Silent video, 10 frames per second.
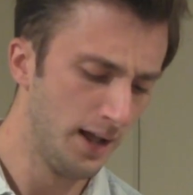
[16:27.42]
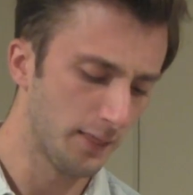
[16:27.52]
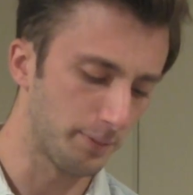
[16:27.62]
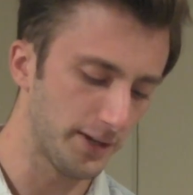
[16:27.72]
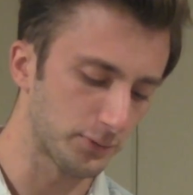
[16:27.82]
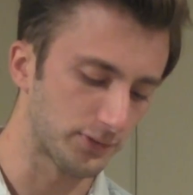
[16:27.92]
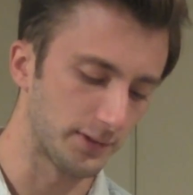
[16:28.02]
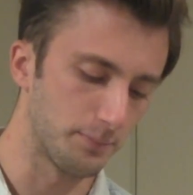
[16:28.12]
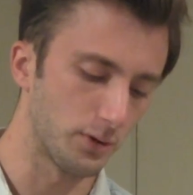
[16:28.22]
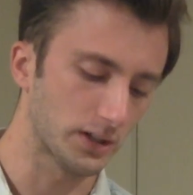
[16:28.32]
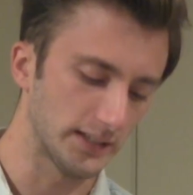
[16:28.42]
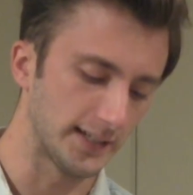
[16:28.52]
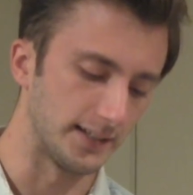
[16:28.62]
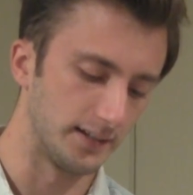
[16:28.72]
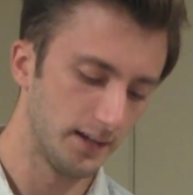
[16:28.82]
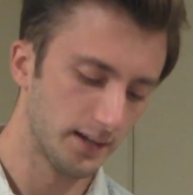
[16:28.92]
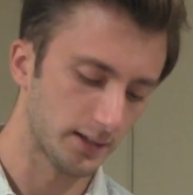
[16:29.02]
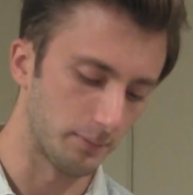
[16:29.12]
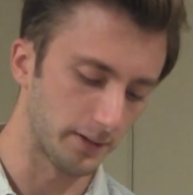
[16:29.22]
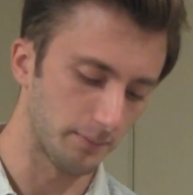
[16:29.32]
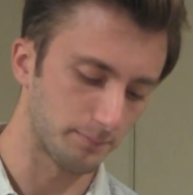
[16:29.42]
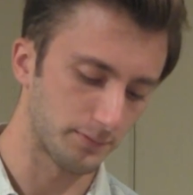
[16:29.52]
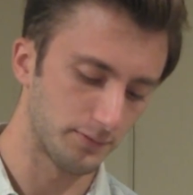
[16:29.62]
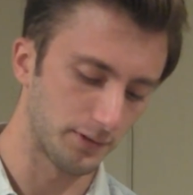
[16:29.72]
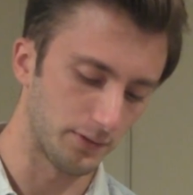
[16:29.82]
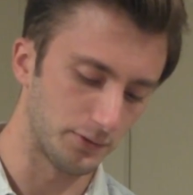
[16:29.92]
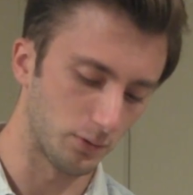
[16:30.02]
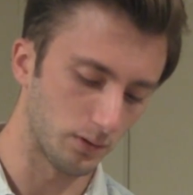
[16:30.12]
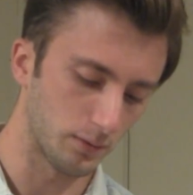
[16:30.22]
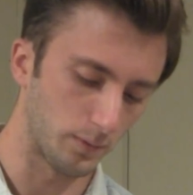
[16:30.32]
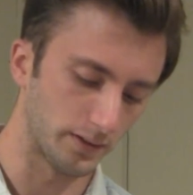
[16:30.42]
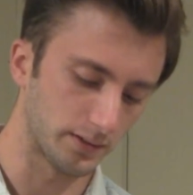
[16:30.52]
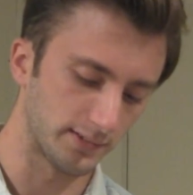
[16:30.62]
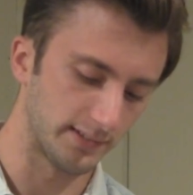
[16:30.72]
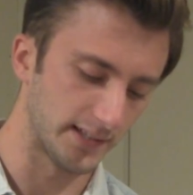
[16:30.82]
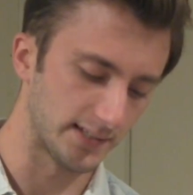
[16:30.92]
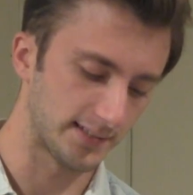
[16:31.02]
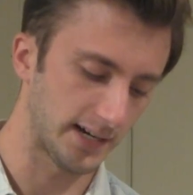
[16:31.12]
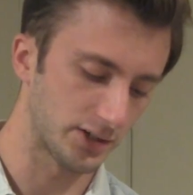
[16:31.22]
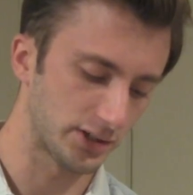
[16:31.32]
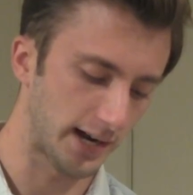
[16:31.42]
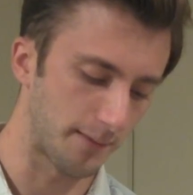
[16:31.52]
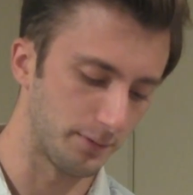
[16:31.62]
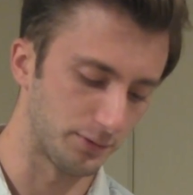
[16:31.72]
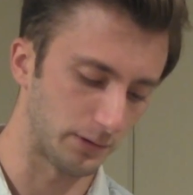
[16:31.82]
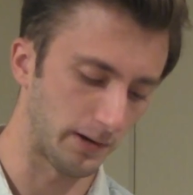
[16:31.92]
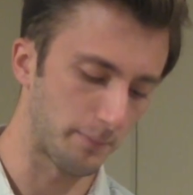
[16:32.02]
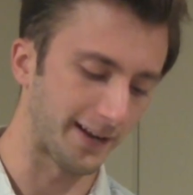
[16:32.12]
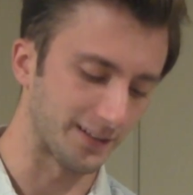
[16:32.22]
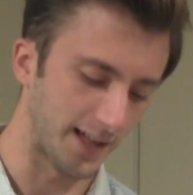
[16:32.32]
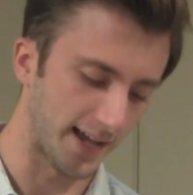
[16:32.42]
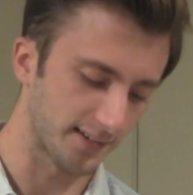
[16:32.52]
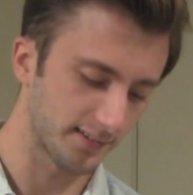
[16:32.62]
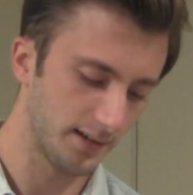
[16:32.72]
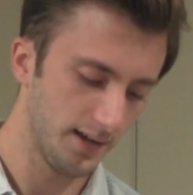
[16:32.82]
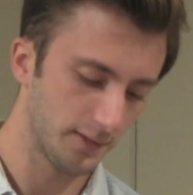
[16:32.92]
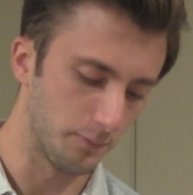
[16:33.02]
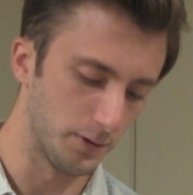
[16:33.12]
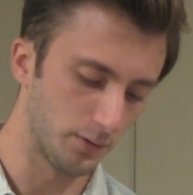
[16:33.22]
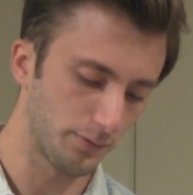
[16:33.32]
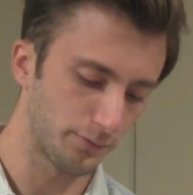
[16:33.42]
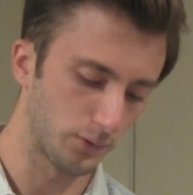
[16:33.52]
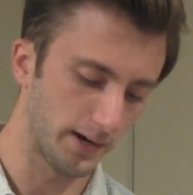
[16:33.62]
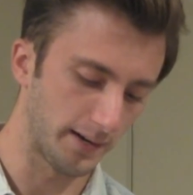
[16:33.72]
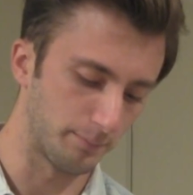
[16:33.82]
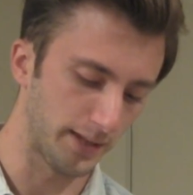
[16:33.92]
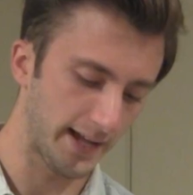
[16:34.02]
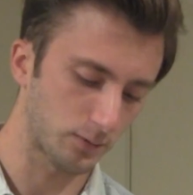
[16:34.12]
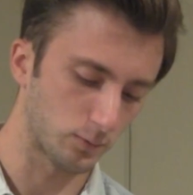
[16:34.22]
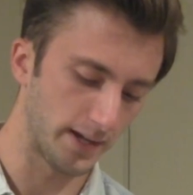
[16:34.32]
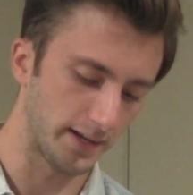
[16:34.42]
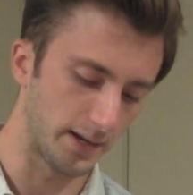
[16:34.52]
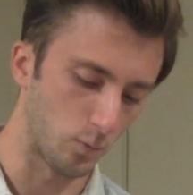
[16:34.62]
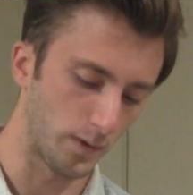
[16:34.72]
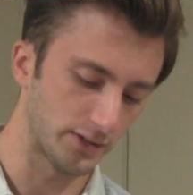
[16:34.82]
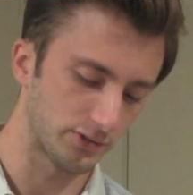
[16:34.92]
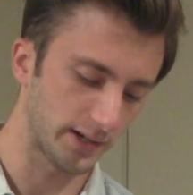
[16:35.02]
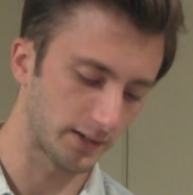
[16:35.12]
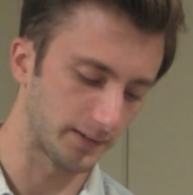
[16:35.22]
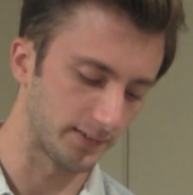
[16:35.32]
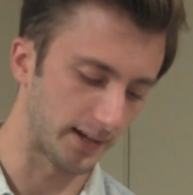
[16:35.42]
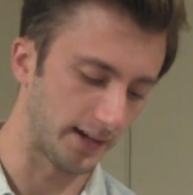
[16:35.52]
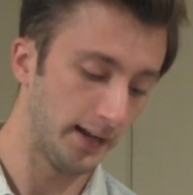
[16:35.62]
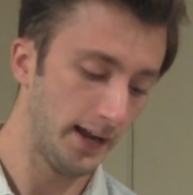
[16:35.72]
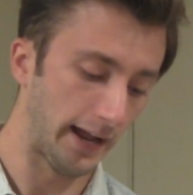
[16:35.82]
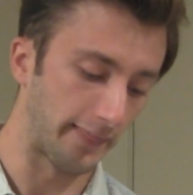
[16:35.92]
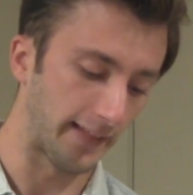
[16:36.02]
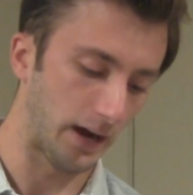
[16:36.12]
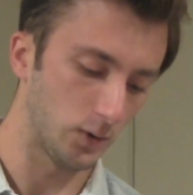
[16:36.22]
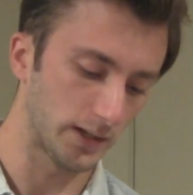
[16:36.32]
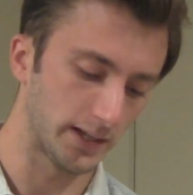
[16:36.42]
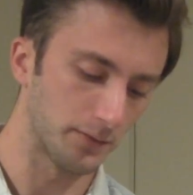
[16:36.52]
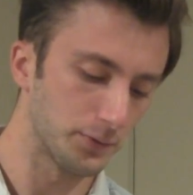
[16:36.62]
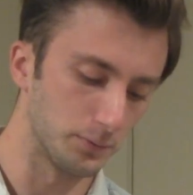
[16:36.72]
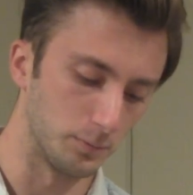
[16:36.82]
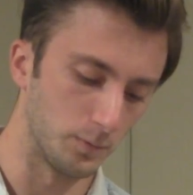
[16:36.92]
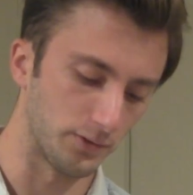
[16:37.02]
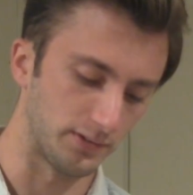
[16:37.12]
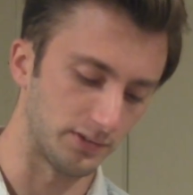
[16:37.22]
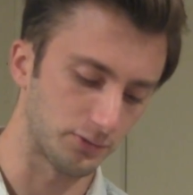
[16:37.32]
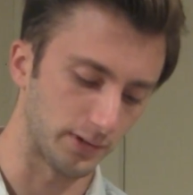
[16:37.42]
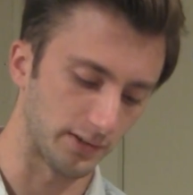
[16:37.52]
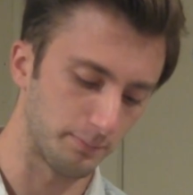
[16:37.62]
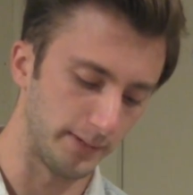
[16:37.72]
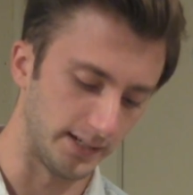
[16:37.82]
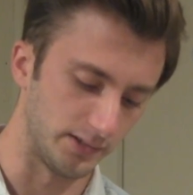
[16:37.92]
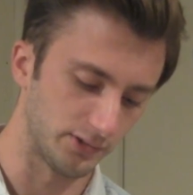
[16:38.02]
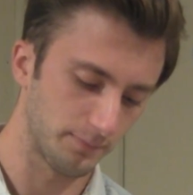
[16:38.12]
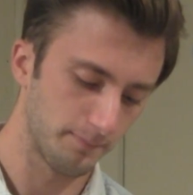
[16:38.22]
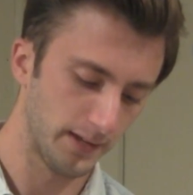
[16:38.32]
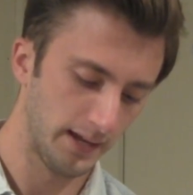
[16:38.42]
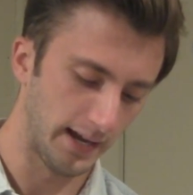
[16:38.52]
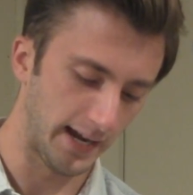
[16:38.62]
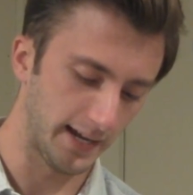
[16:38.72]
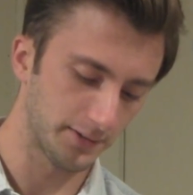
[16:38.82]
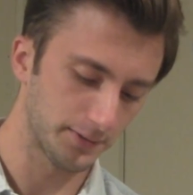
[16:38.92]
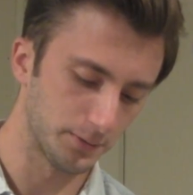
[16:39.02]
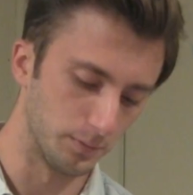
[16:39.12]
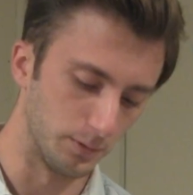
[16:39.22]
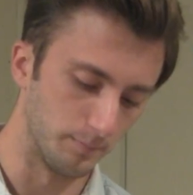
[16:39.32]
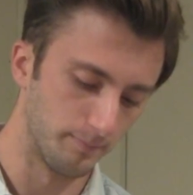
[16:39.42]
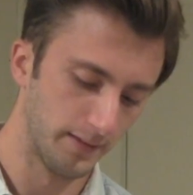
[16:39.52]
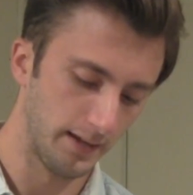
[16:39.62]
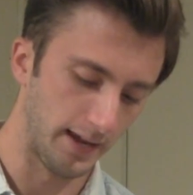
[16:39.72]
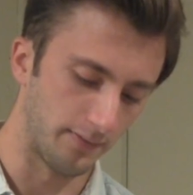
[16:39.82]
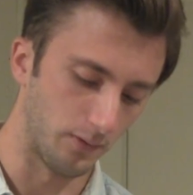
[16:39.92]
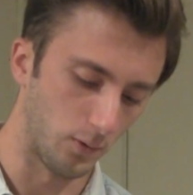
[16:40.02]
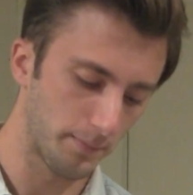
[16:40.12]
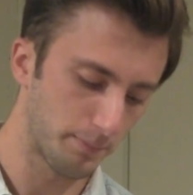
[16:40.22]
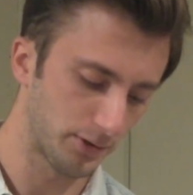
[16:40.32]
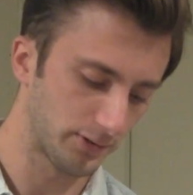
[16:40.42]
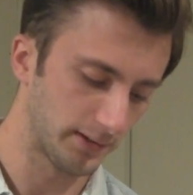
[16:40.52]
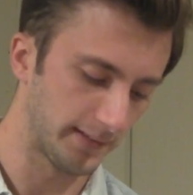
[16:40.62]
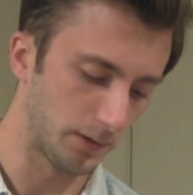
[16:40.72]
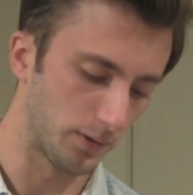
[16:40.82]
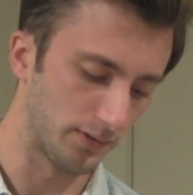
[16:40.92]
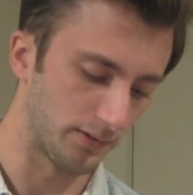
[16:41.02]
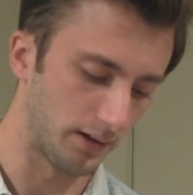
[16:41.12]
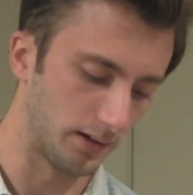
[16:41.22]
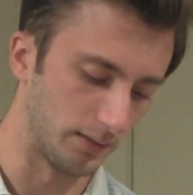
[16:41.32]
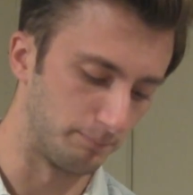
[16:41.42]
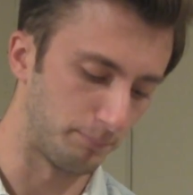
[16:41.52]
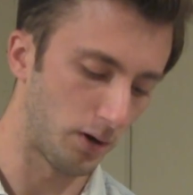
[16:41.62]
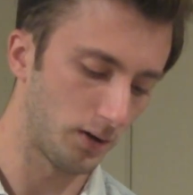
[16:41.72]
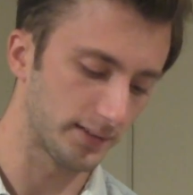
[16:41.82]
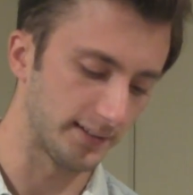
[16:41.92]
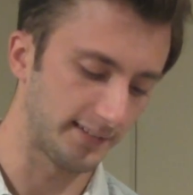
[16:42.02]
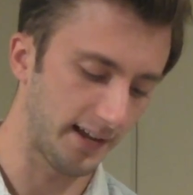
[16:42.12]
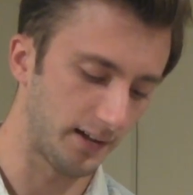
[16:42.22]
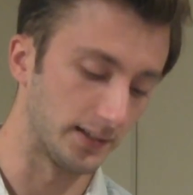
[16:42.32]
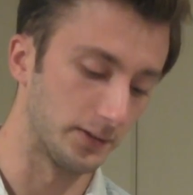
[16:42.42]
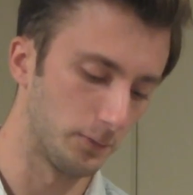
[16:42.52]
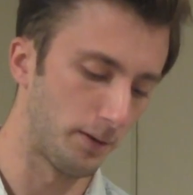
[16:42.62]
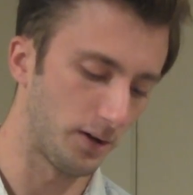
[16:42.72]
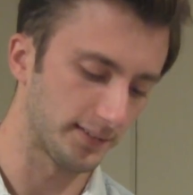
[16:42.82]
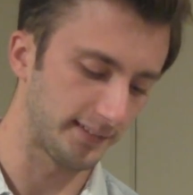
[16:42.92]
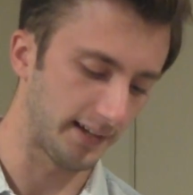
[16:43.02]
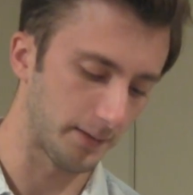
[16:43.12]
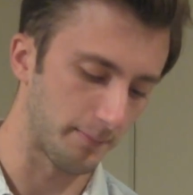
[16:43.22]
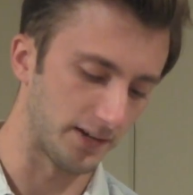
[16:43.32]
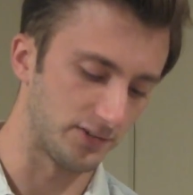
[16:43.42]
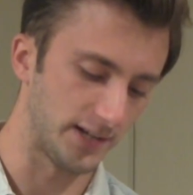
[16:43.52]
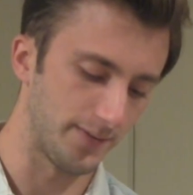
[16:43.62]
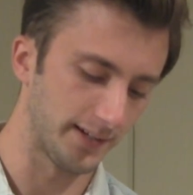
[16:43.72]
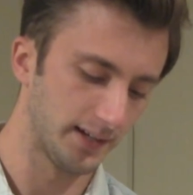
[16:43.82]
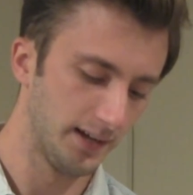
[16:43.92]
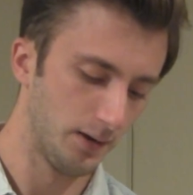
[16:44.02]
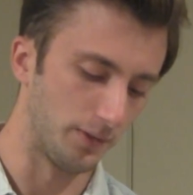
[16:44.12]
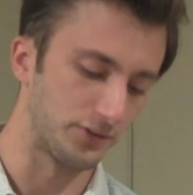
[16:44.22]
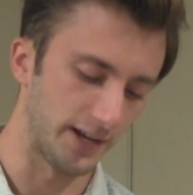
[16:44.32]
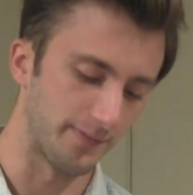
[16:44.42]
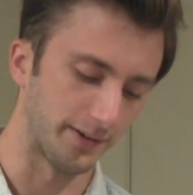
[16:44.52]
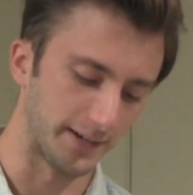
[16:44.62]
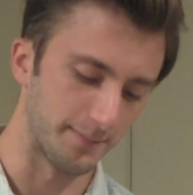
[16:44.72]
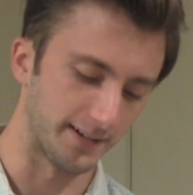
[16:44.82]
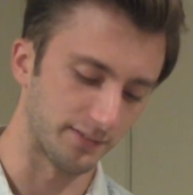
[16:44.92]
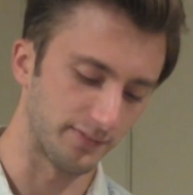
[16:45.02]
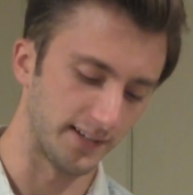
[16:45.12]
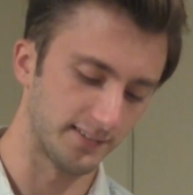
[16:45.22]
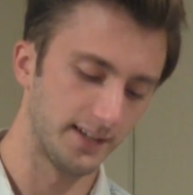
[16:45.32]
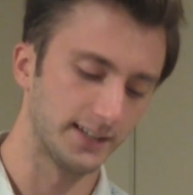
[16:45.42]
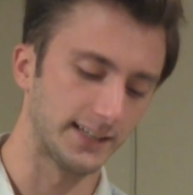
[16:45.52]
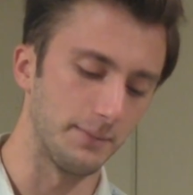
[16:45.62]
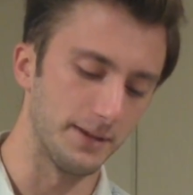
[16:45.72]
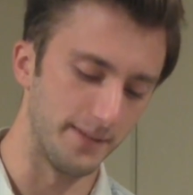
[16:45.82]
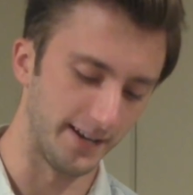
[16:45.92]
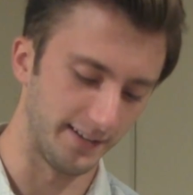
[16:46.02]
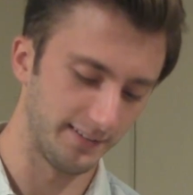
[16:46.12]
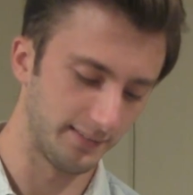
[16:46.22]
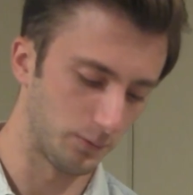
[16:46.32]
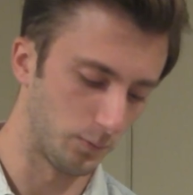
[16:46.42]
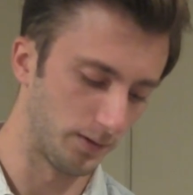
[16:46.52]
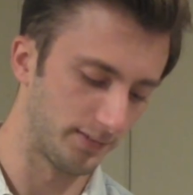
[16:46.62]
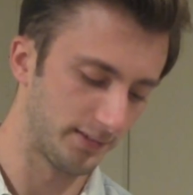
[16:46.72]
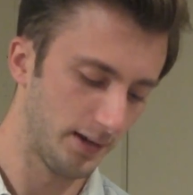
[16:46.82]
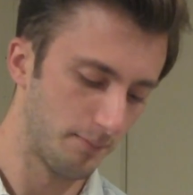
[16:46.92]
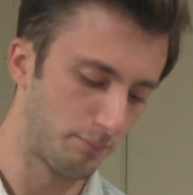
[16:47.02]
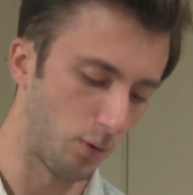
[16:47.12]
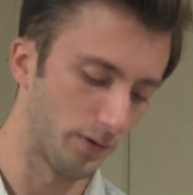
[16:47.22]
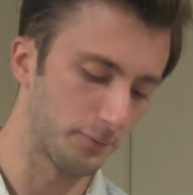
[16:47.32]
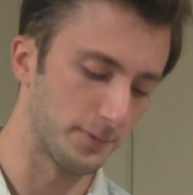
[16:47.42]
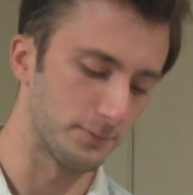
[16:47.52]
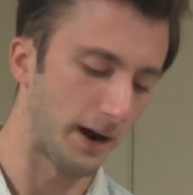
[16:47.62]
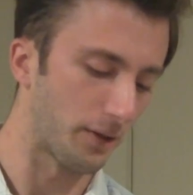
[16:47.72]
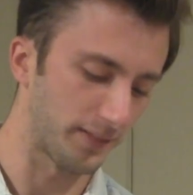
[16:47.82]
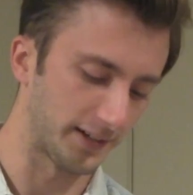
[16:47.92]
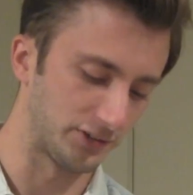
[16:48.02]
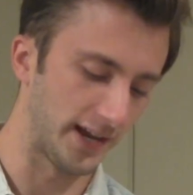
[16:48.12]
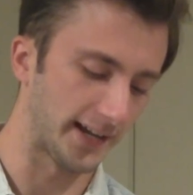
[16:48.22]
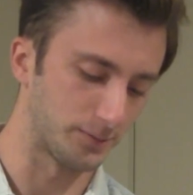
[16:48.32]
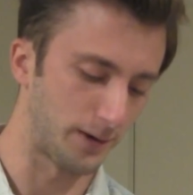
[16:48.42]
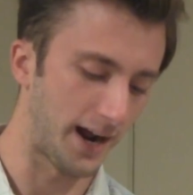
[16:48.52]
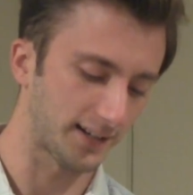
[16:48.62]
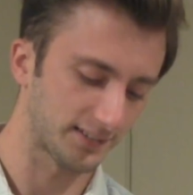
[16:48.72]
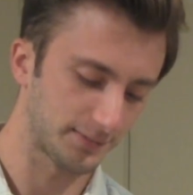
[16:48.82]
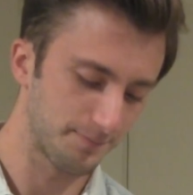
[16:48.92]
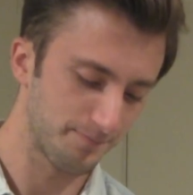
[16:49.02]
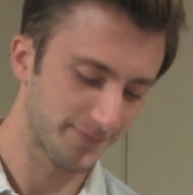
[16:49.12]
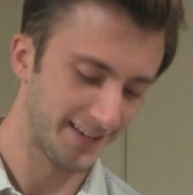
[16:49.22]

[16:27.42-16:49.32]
The place was simple and clean. Coming up to the door, one could see the entire shop. It was surrounded by glass. The middle of the floor had a black, red, and white checker design, and the outline of the room was a distressed beige. I entered the room, and the only person in there was a little bald Italian man with shaving cream on his face. Give me a minute. The words poured from his mouth like jagged rocks.